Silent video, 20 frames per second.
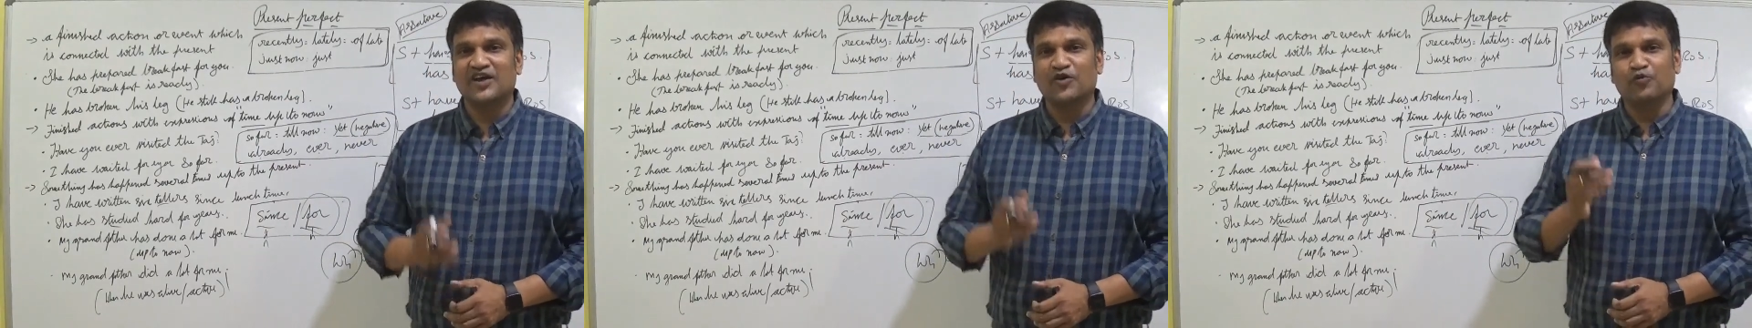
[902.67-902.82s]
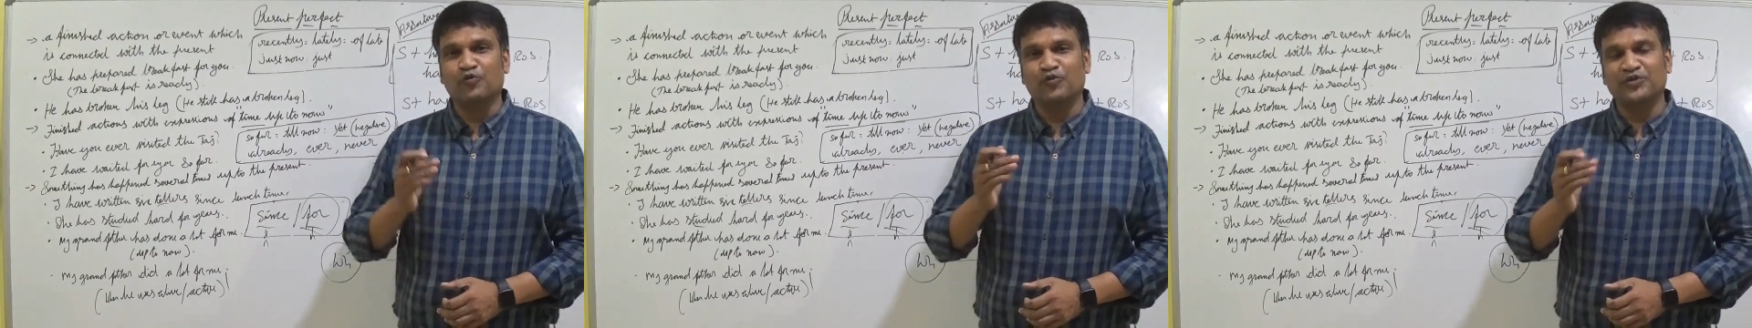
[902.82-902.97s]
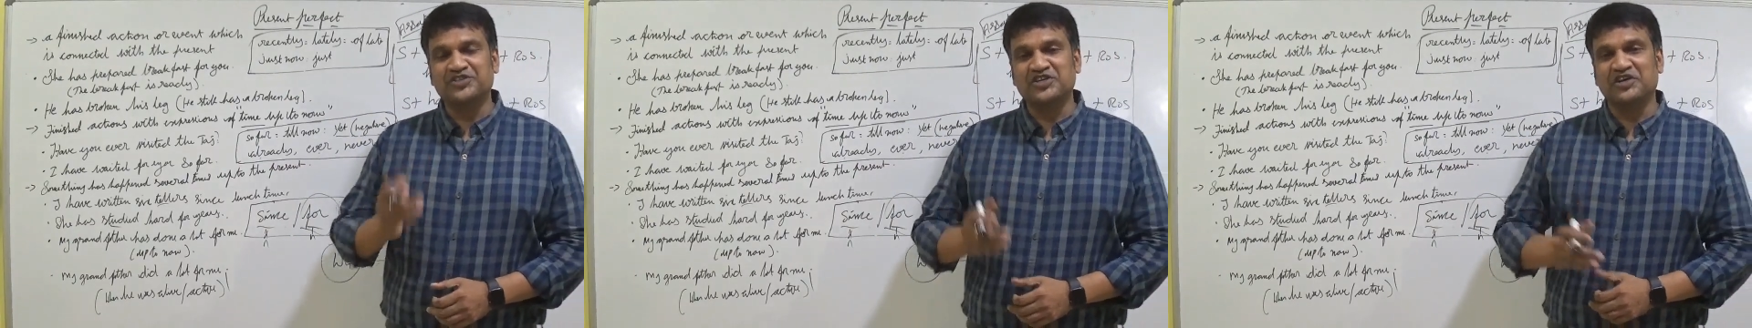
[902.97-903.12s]

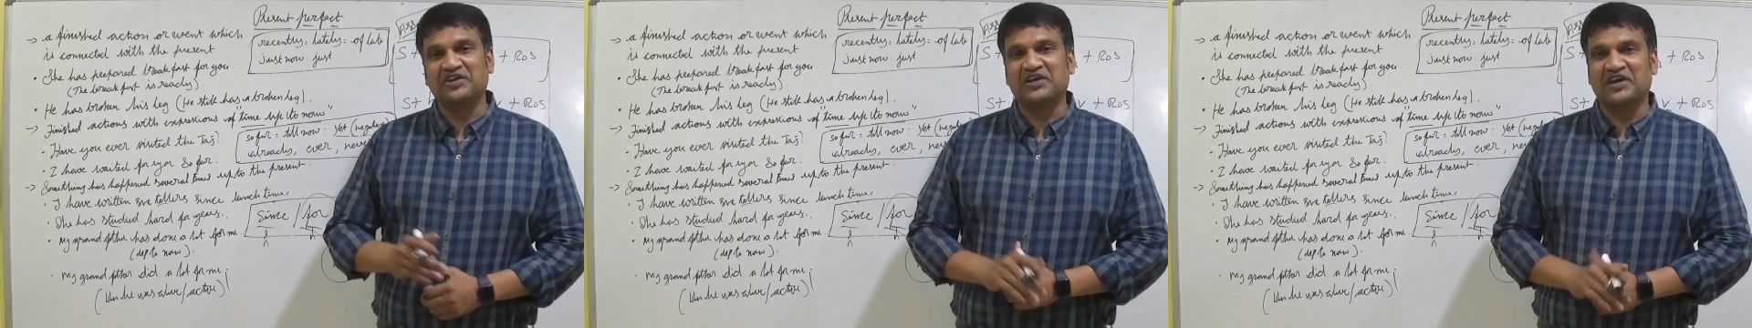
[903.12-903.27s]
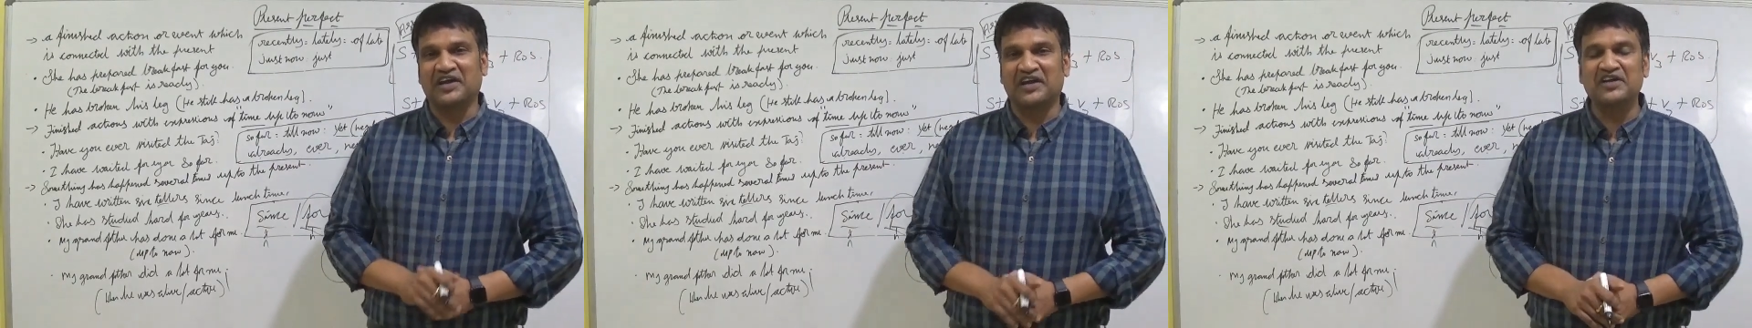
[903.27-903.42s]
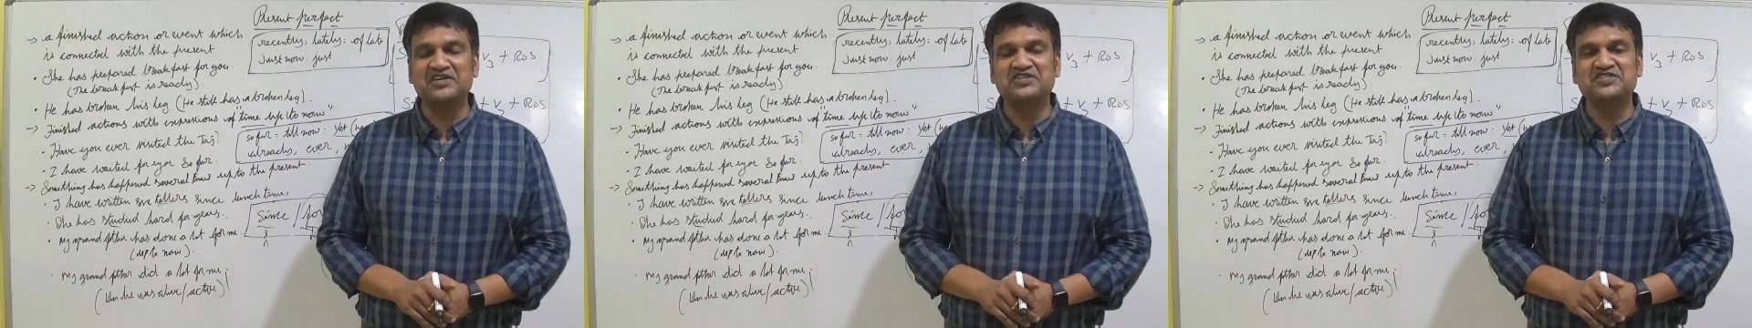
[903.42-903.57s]
which are
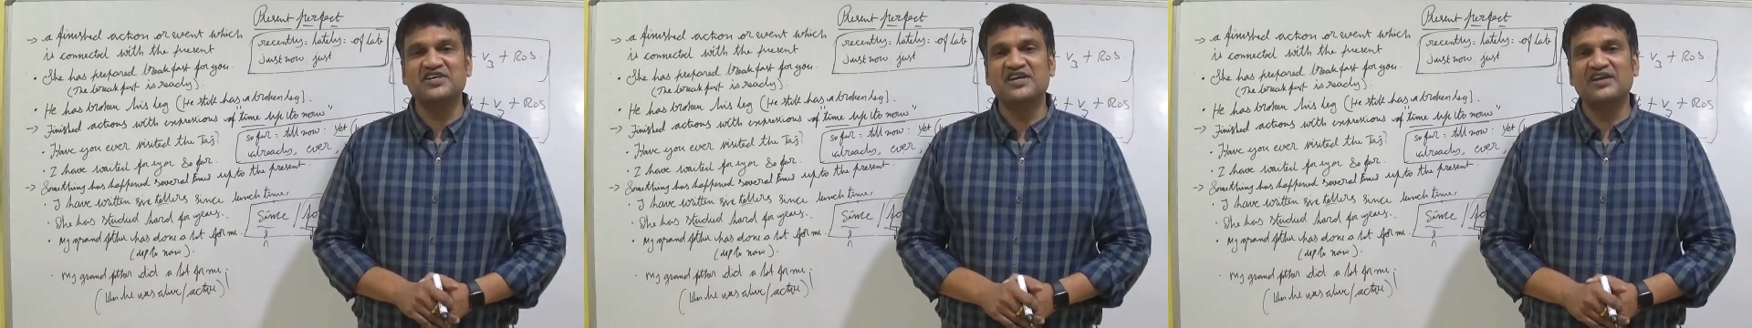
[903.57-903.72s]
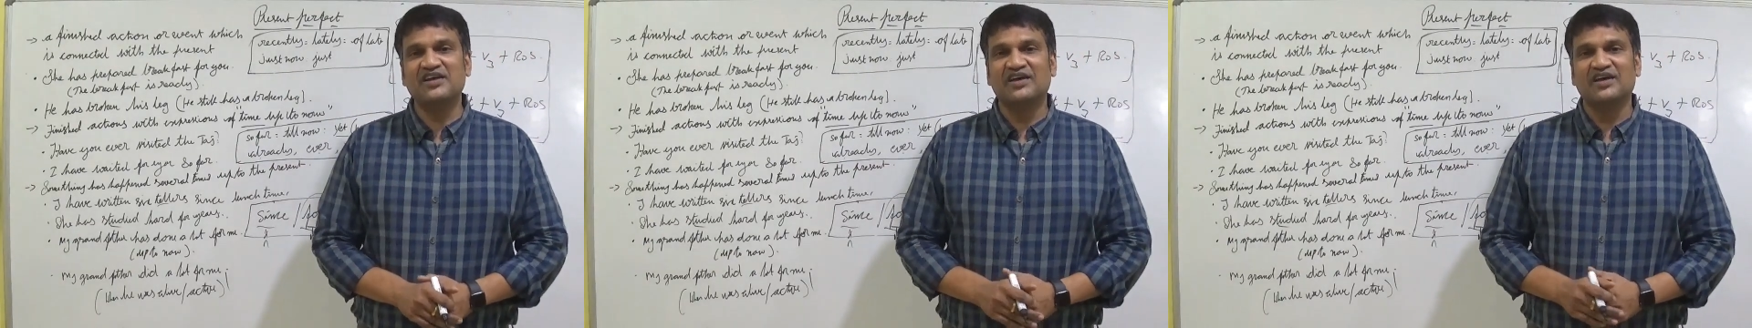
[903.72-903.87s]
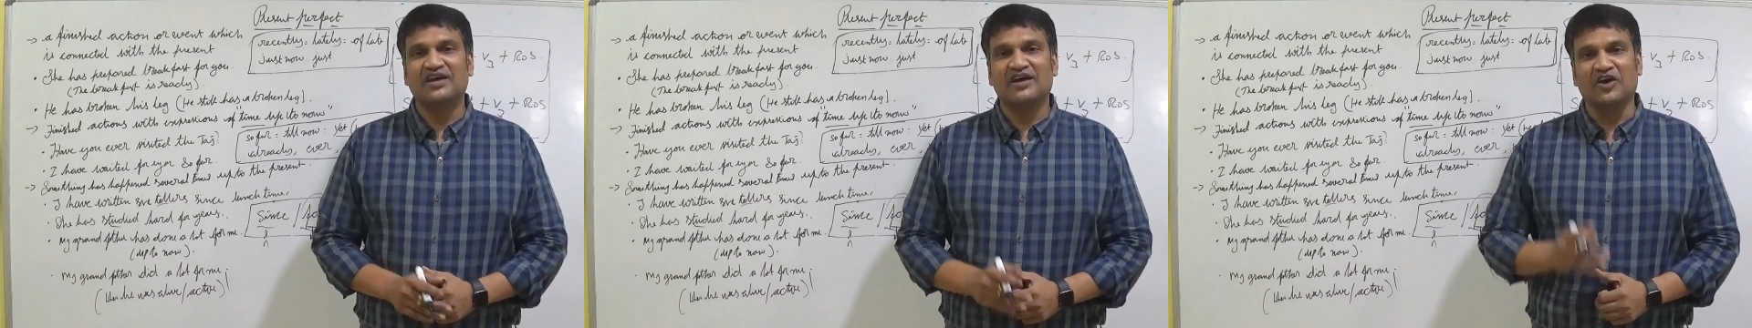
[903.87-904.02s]
connected
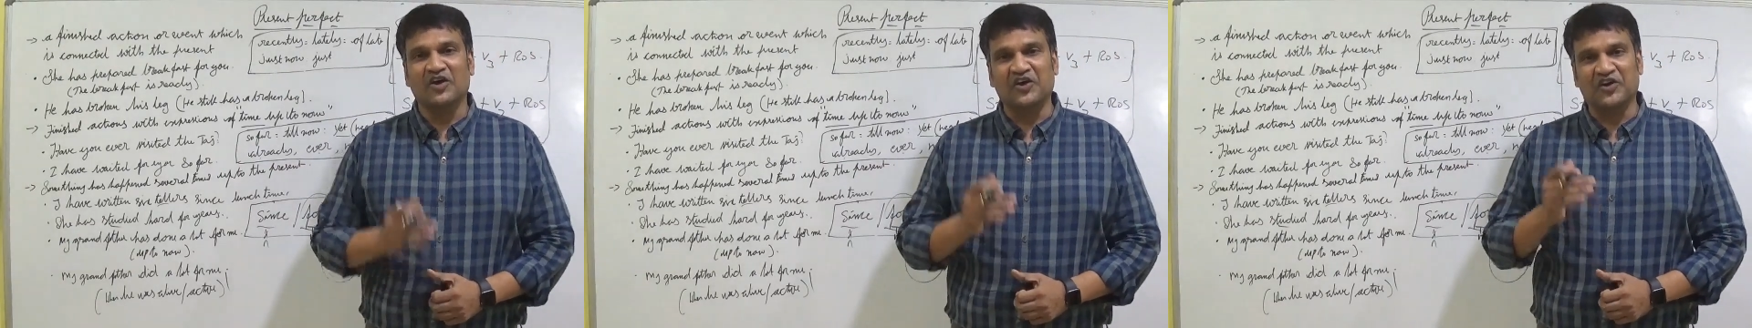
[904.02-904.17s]
or